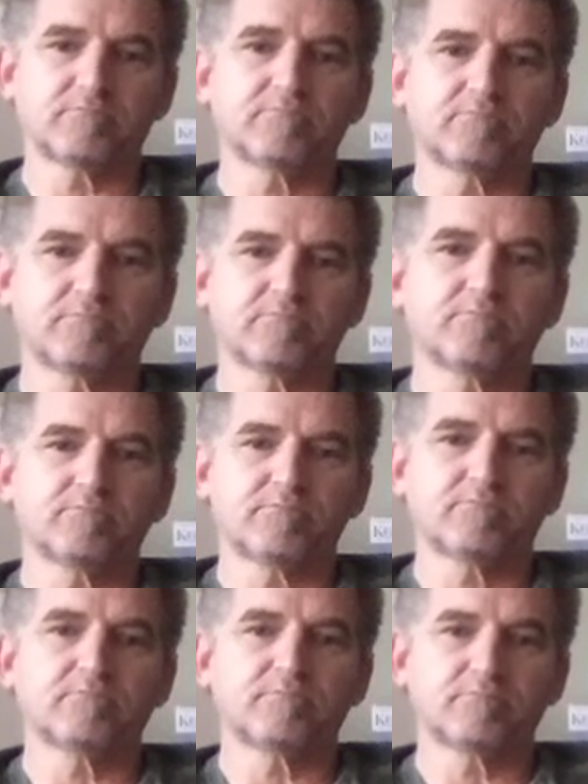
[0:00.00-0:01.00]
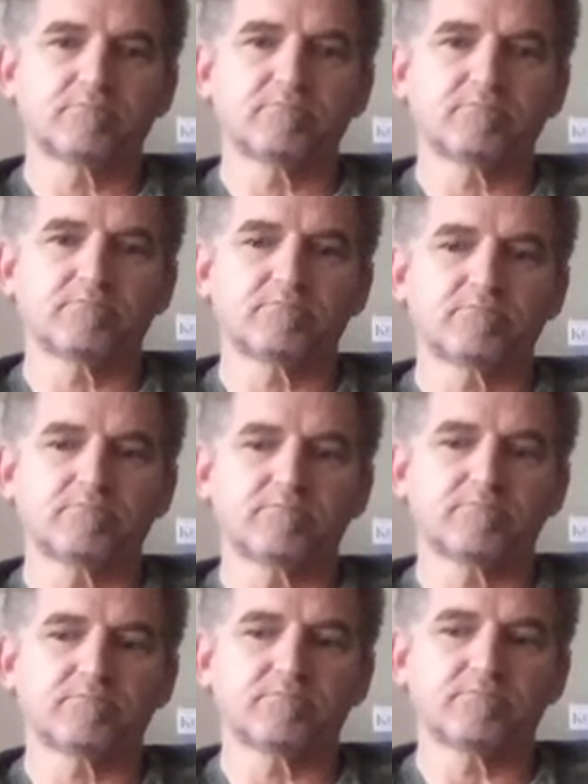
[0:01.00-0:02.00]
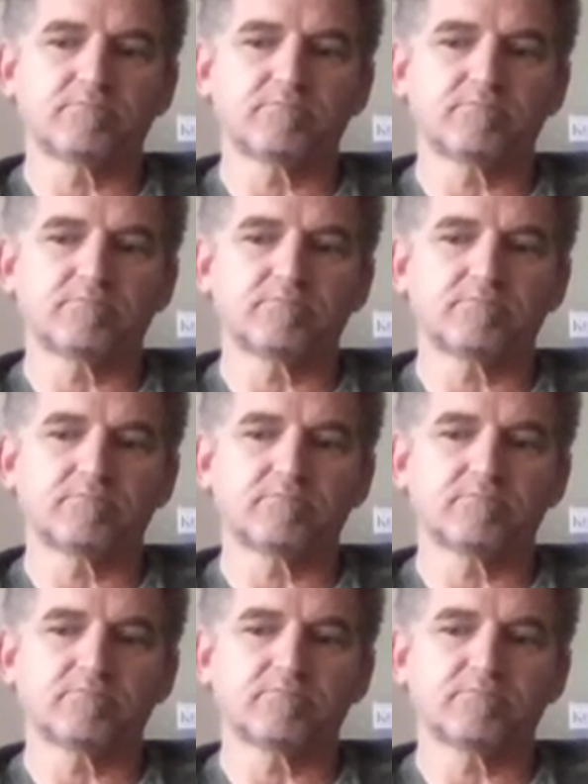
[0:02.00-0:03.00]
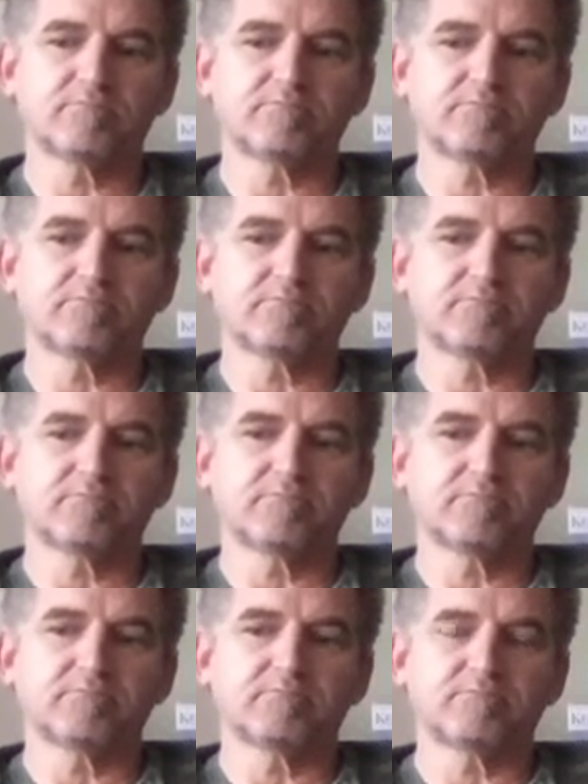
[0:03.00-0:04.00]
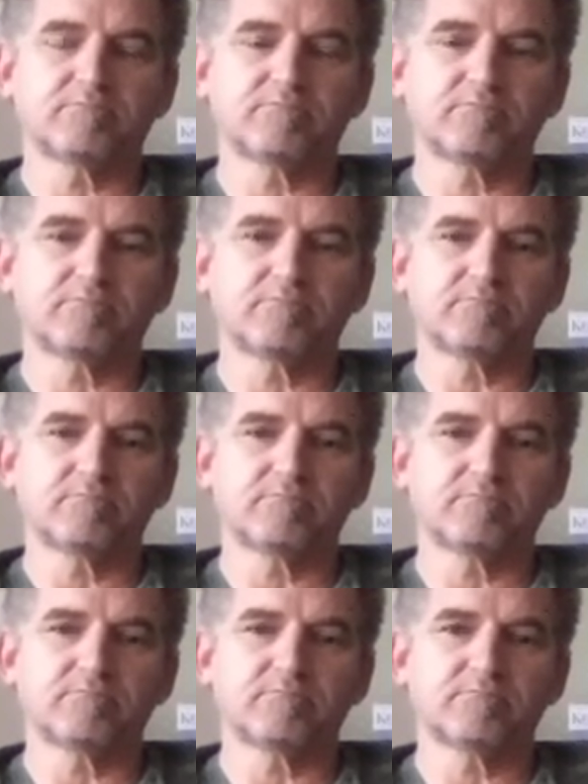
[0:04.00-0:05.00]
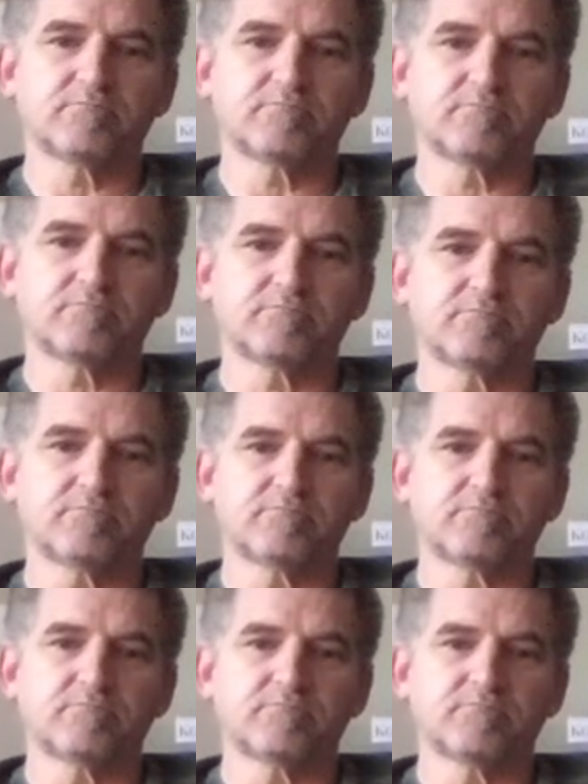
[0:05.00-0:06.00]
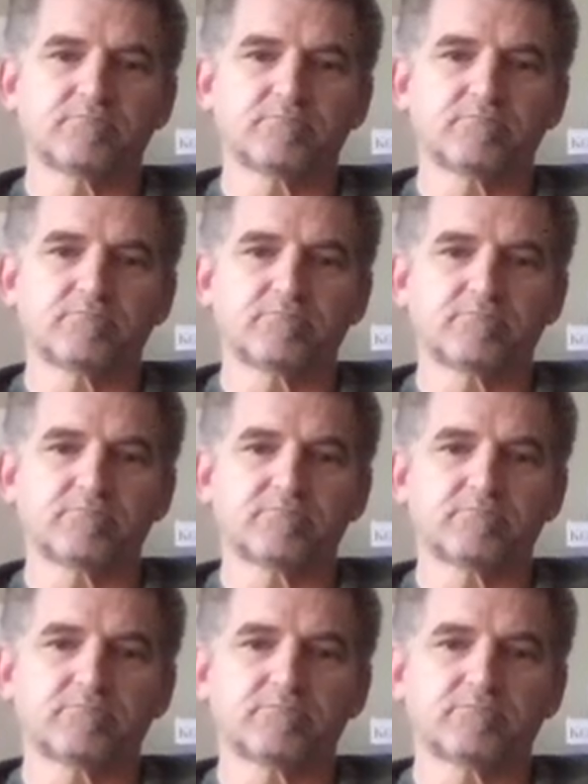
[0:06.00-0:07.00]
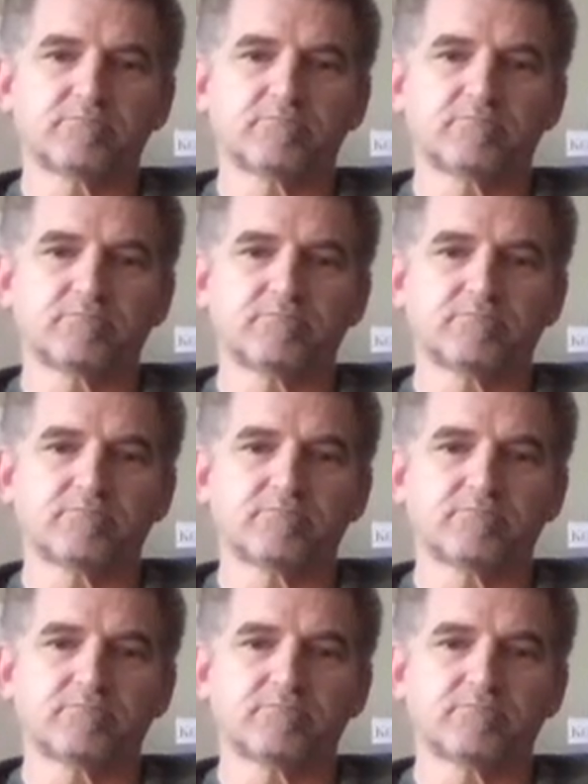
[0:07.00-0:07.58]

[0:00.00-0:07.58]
The person shown says nothing.